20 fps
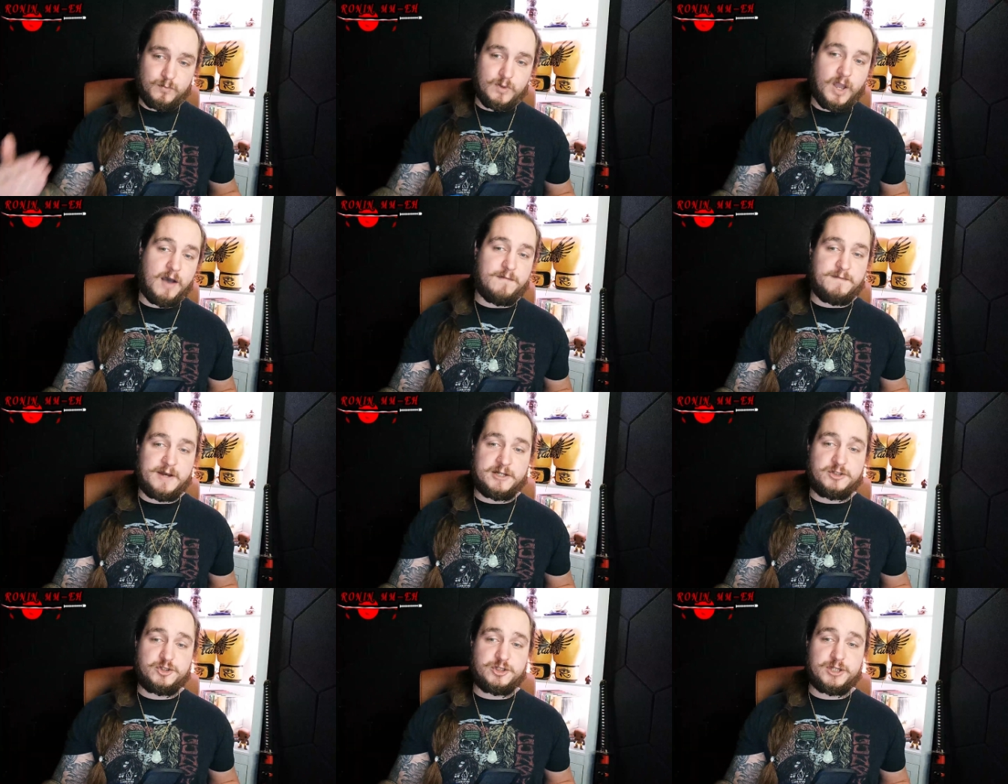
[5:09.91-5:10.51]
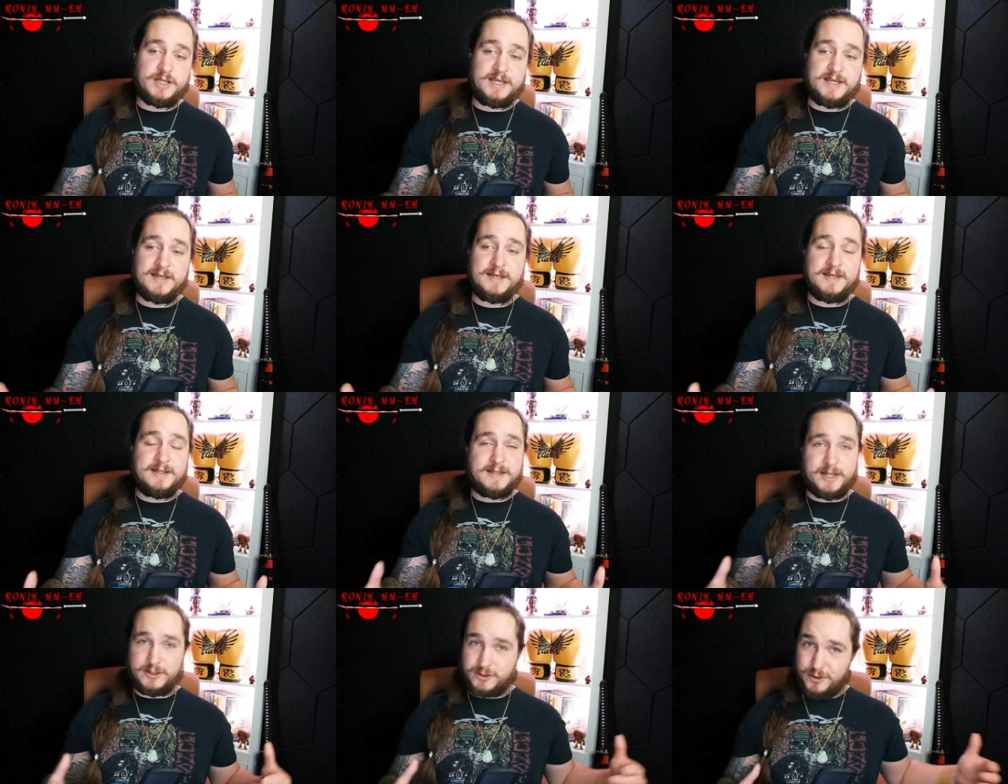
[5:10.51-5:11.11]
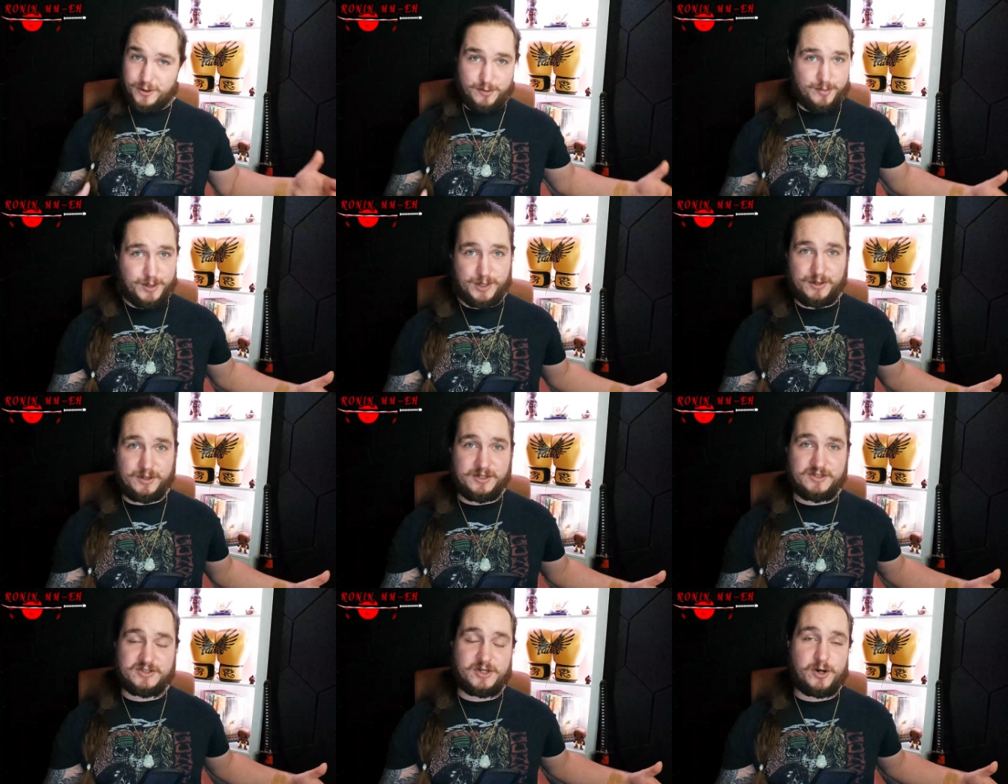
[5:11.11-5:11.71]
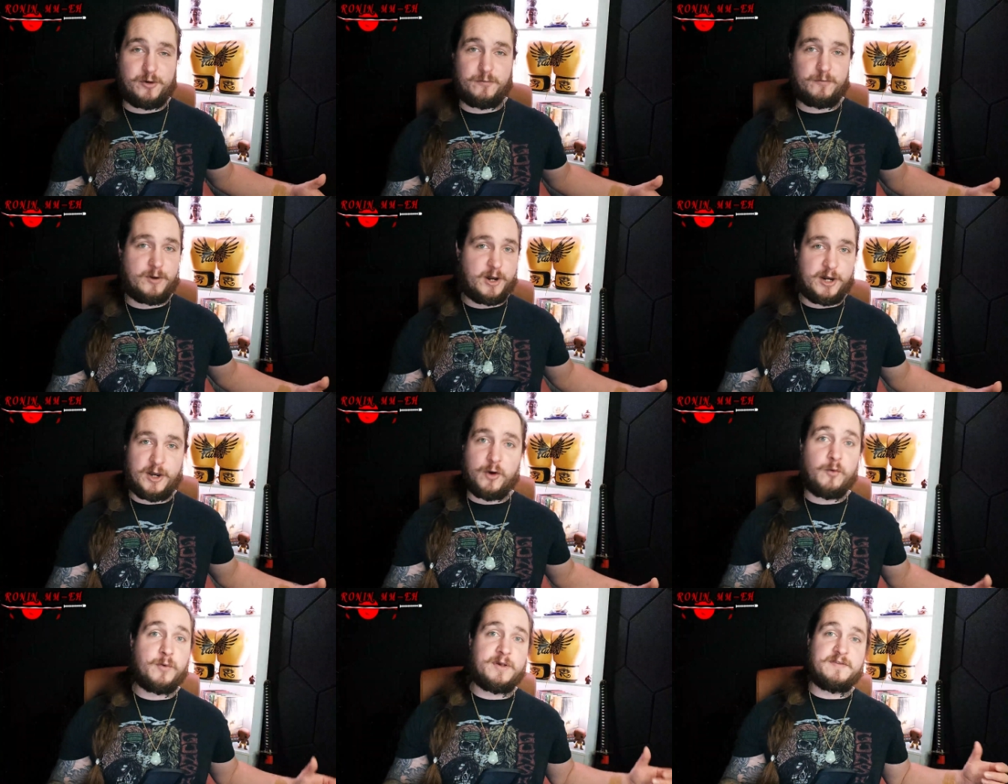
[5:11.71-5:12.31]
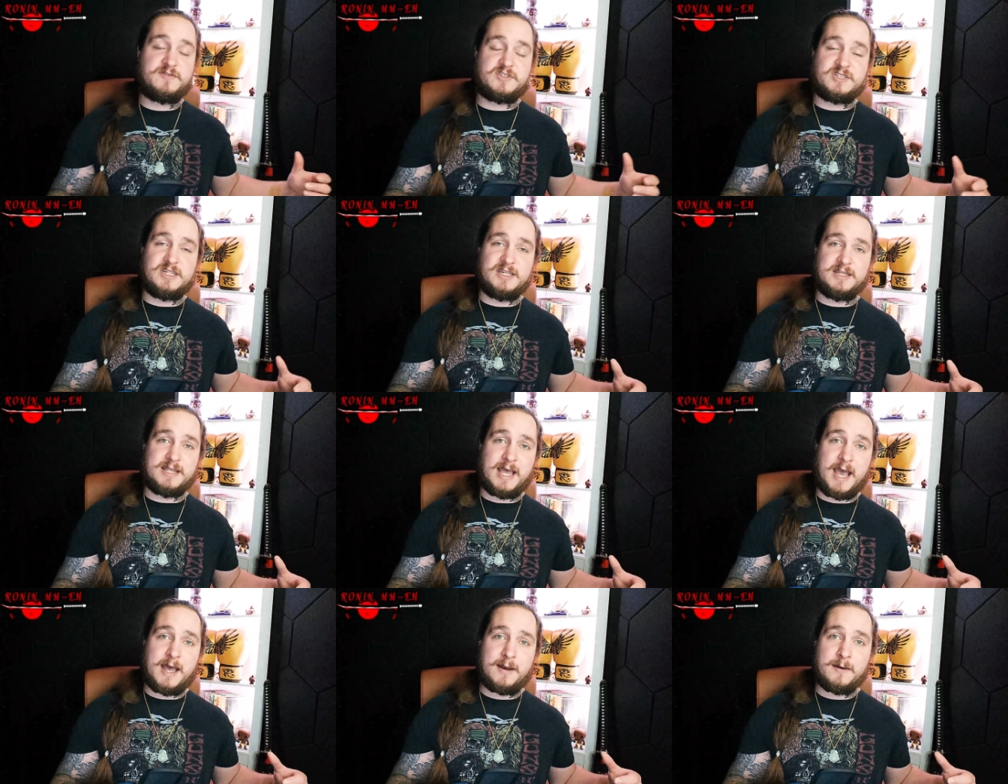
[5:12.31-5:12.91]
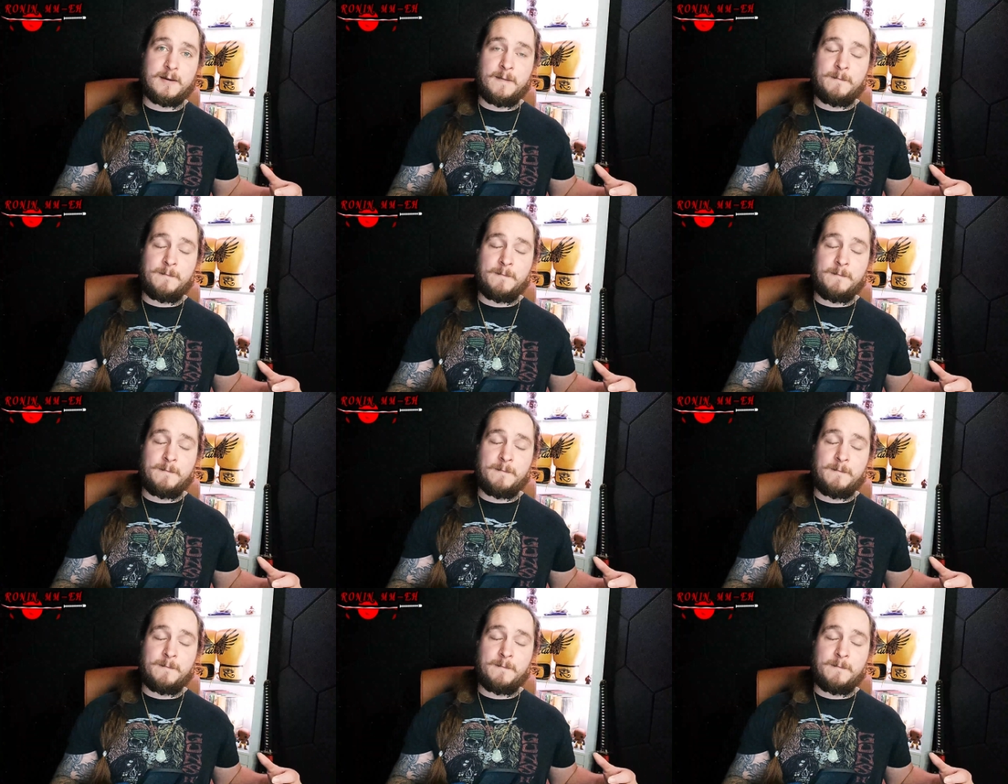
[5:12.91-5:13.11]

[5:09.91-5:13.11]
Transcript: Eventually, that durability is going to run out. We've seen that